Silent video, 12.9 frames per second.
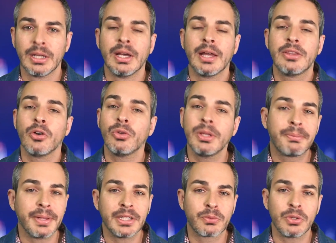The only
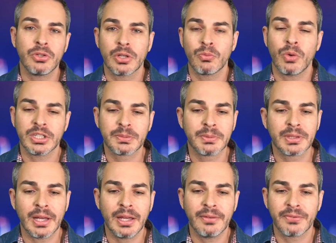place where you can watch me
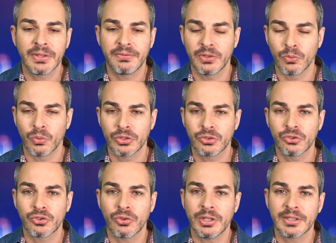live, if you want to
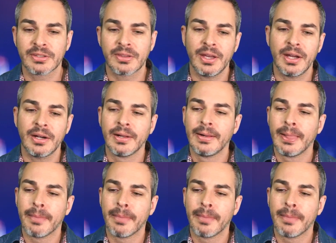join us there,